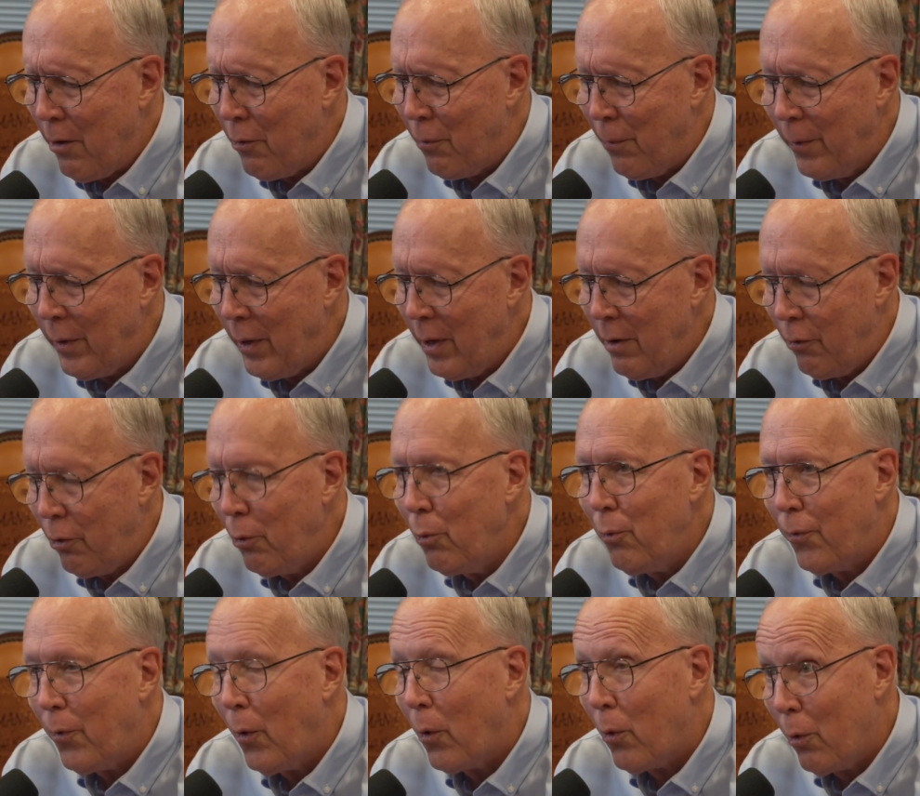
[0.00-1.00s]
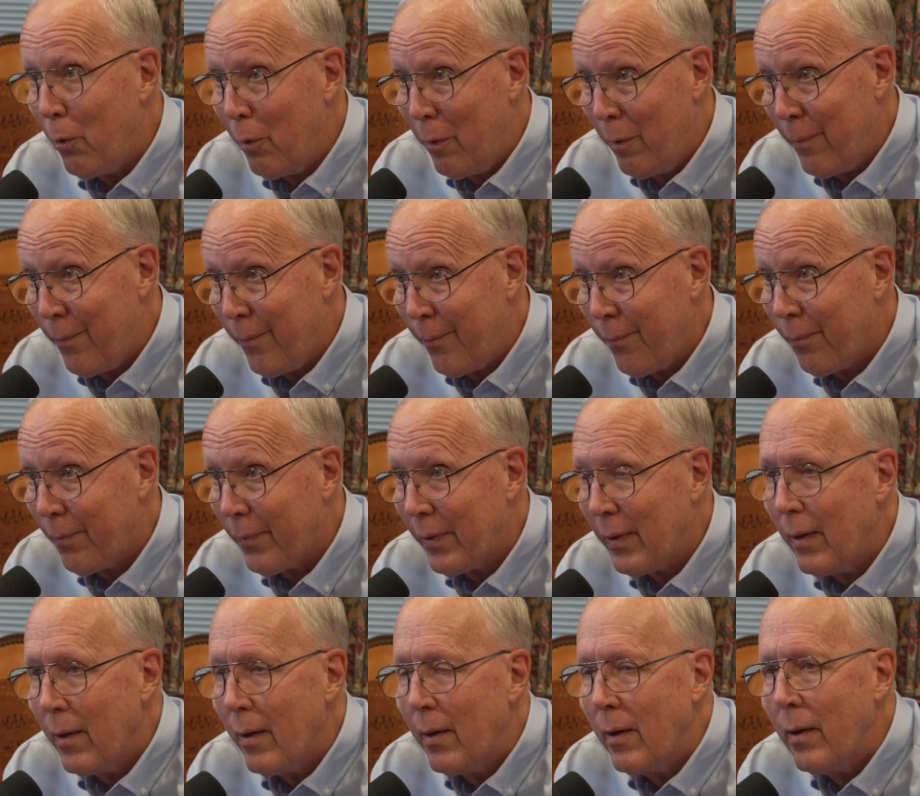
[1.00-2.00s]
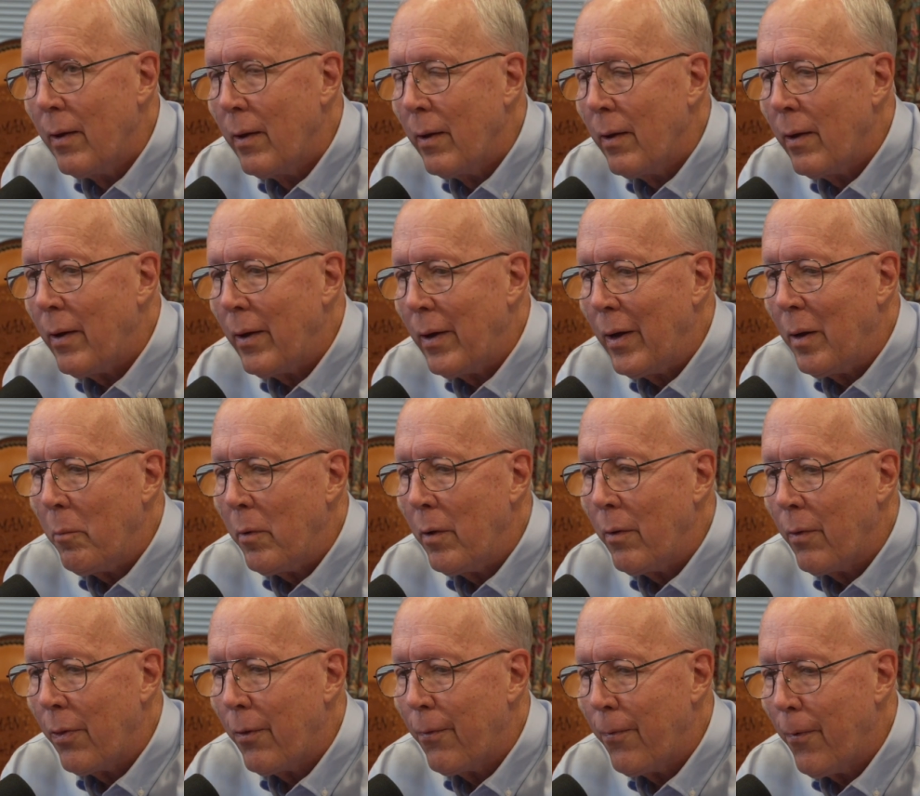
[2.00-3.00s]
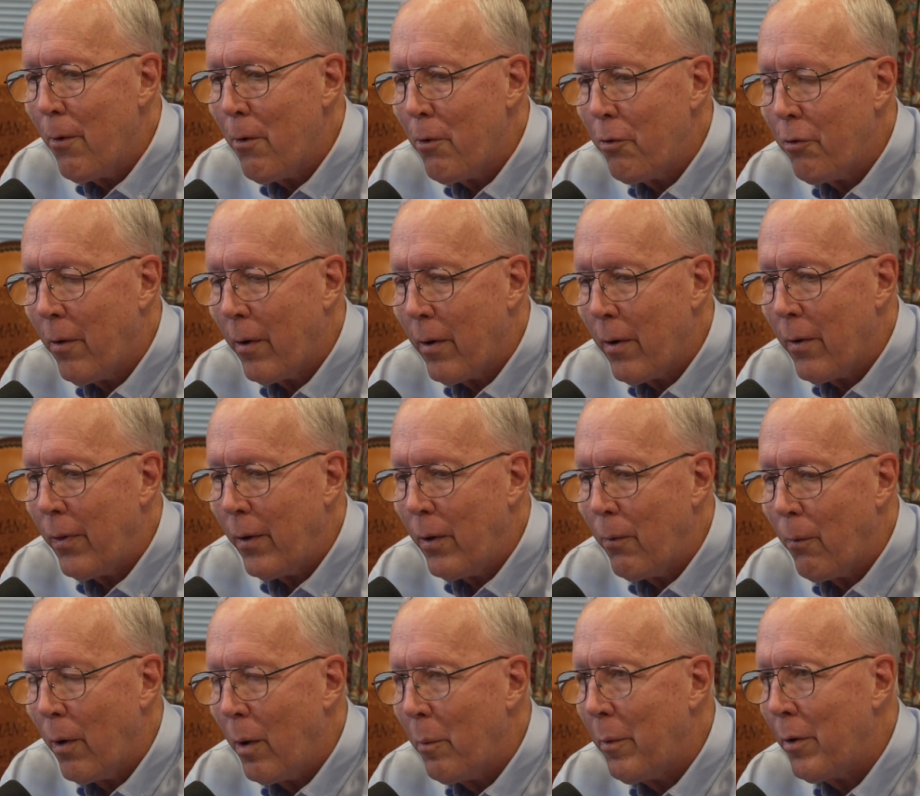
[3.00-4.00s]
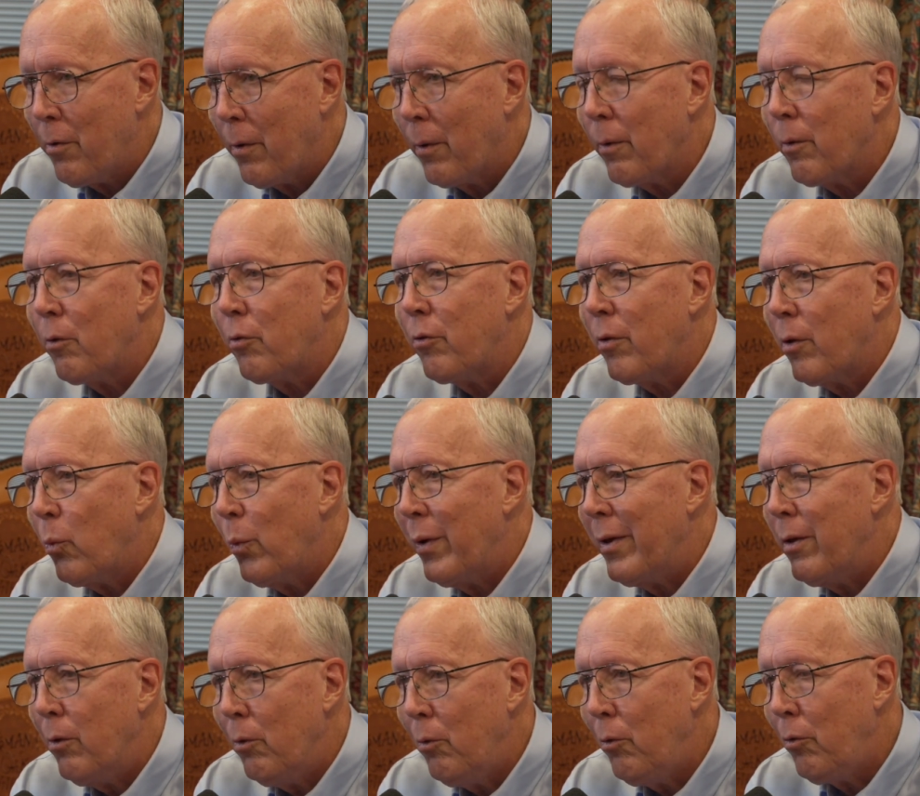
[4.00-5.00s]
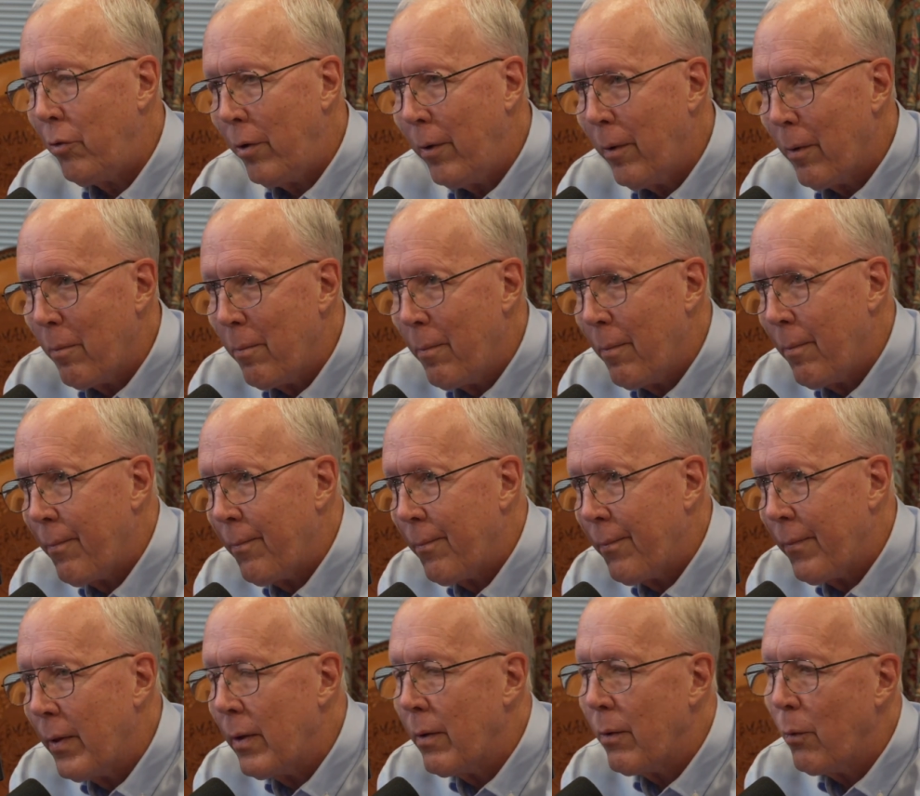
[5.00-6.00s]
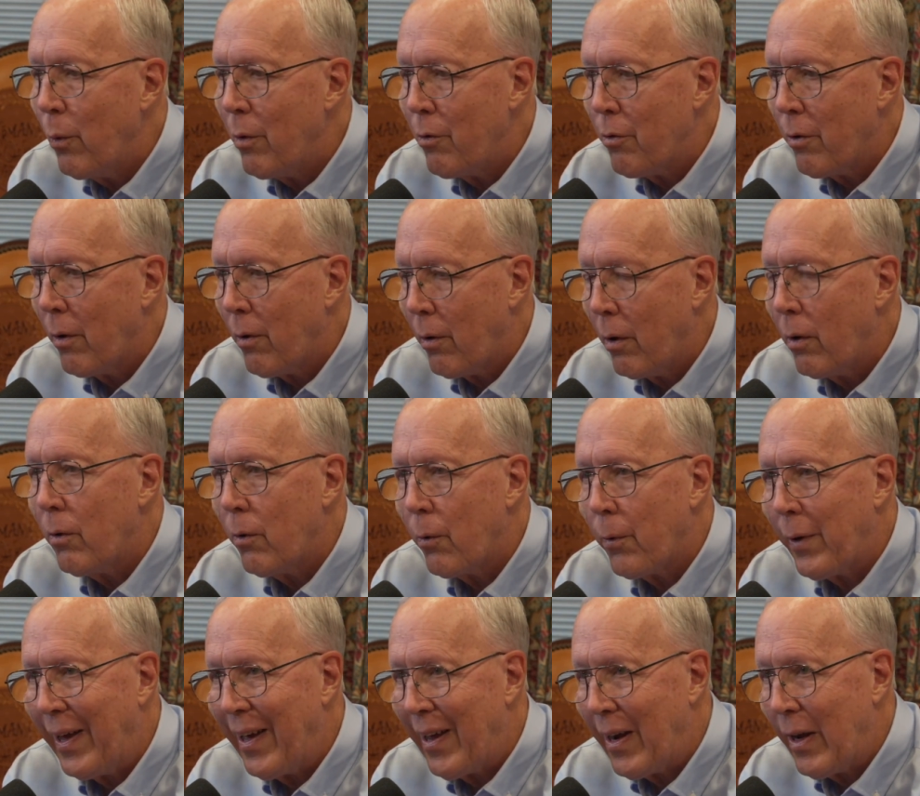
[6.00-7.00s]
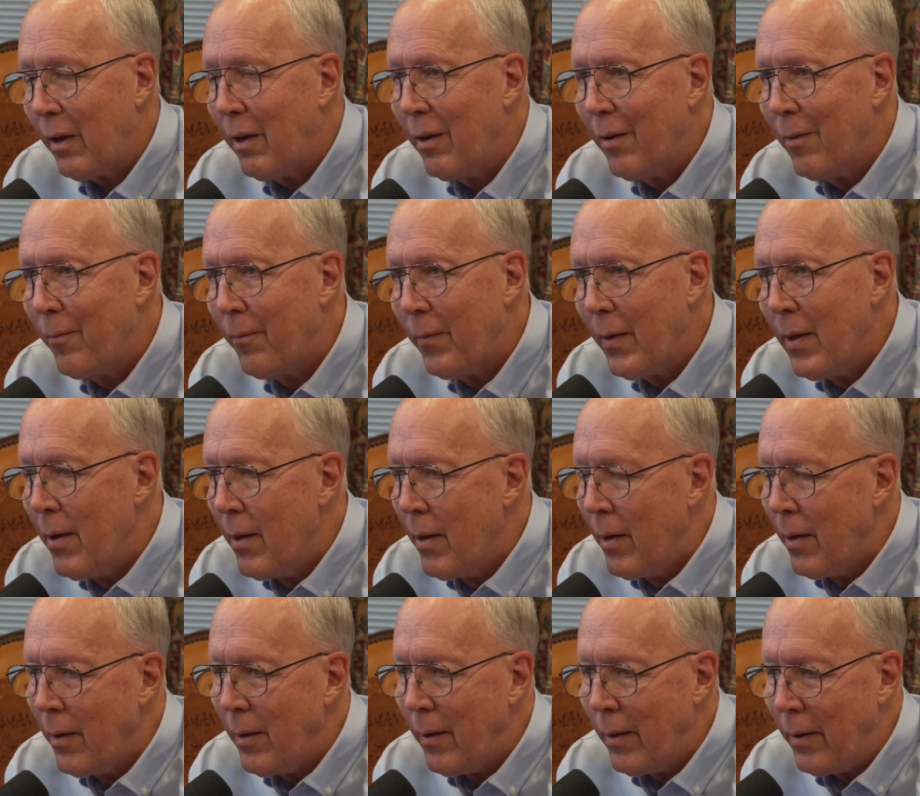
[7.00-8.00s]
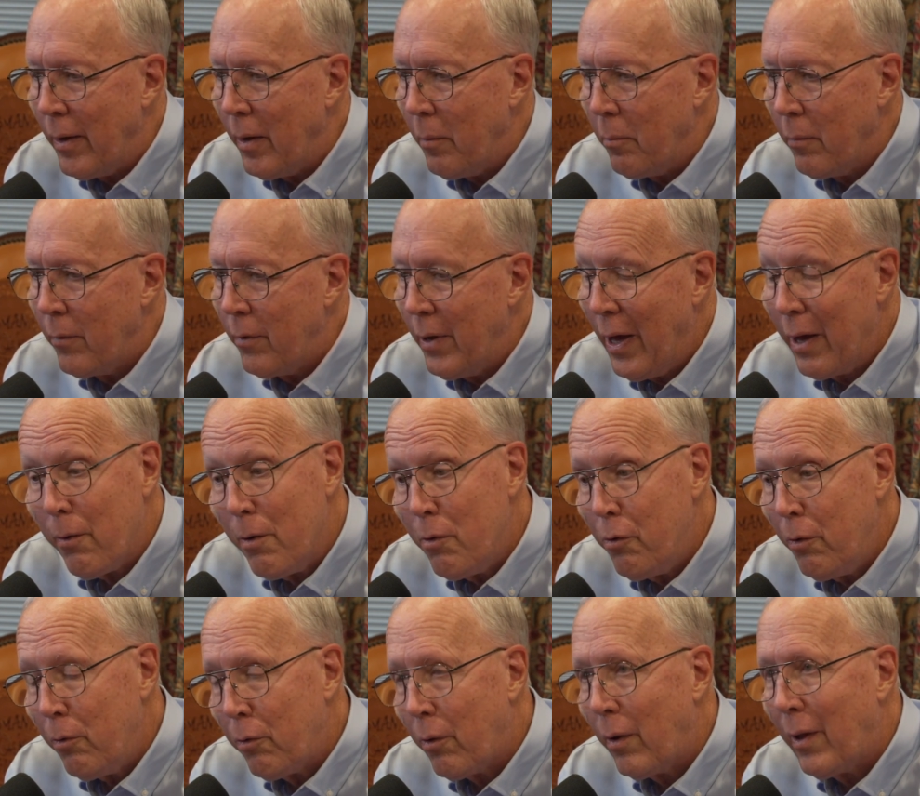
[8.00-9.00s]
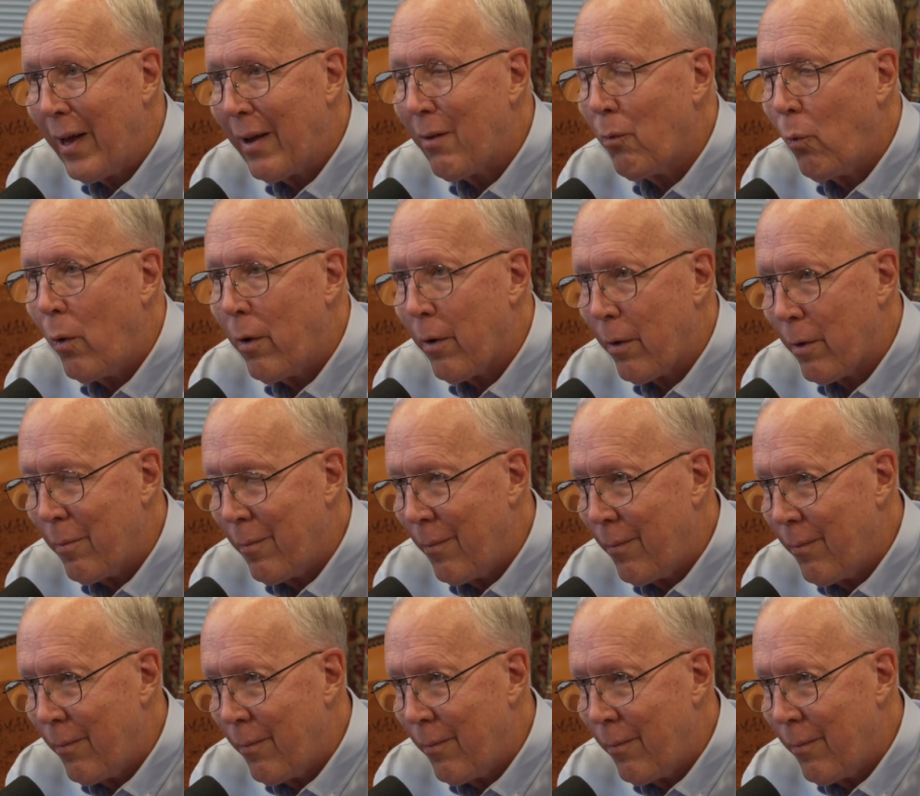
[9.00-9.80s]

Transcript: is really twofold. The first are the raw materials that we use here, which are all organic. Tanneries use a lot of water,